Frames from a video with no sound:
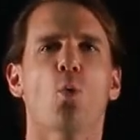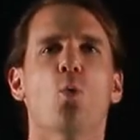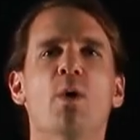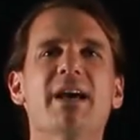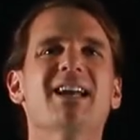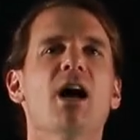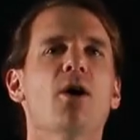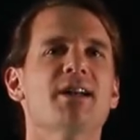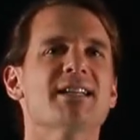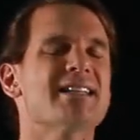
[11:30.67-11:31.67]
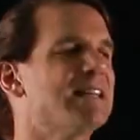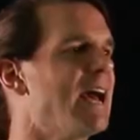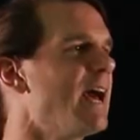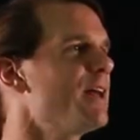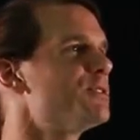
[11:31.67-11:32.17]
we can now
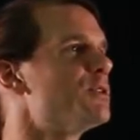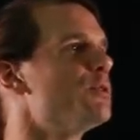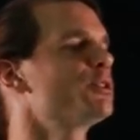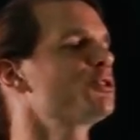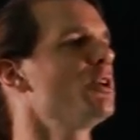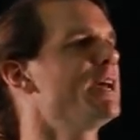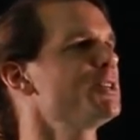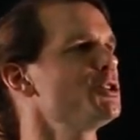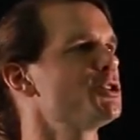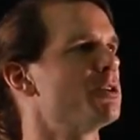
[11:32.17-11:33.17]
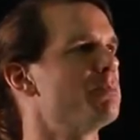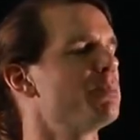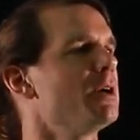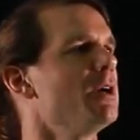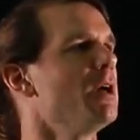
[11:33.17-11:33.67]
understand this relationship
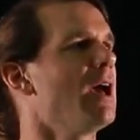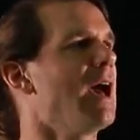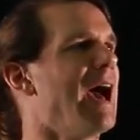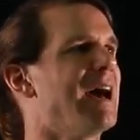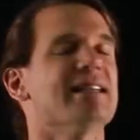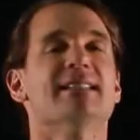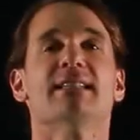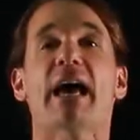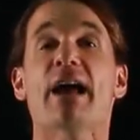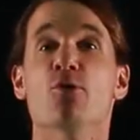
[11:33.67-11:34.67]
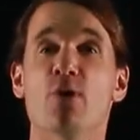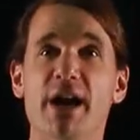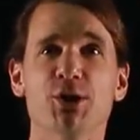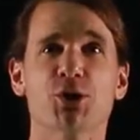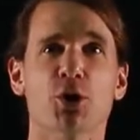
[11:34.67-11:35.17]
as a
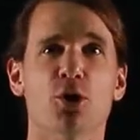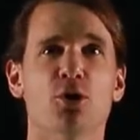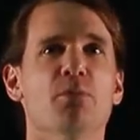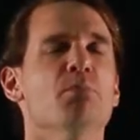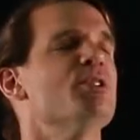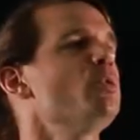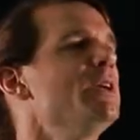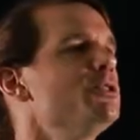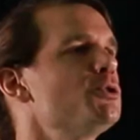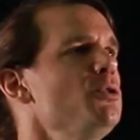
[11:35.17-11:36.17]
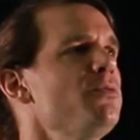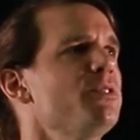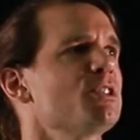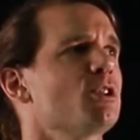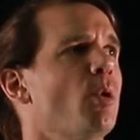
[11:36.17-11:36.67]
ratio between two
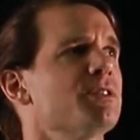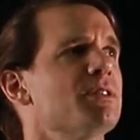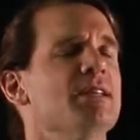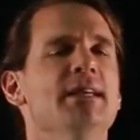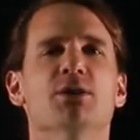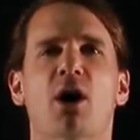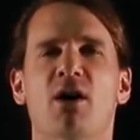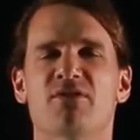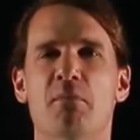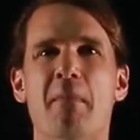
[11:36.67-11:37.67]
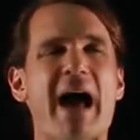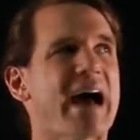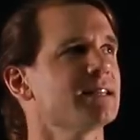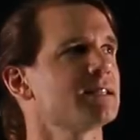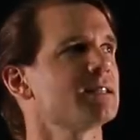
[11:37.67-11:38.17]
physical quantities of
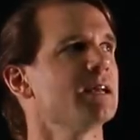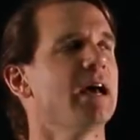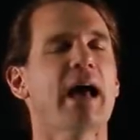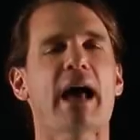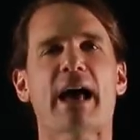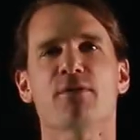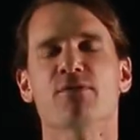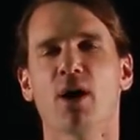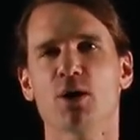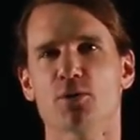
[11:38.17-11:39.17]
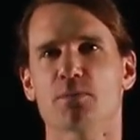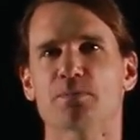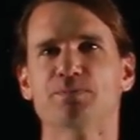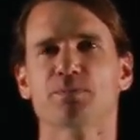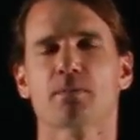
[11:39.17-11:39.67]
mass and volume.
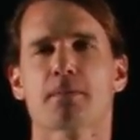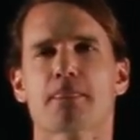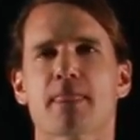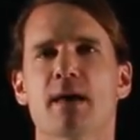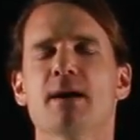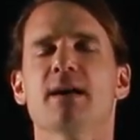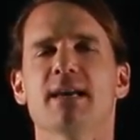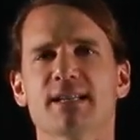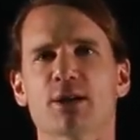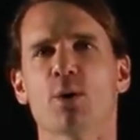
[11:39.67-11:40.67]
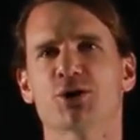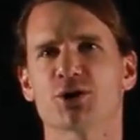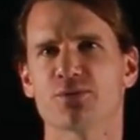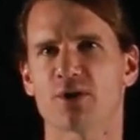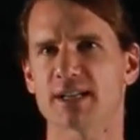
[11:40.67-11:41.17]
Here's a
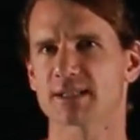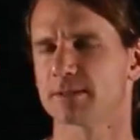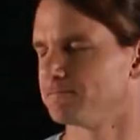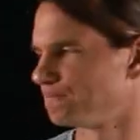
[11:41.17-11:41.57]
question for us.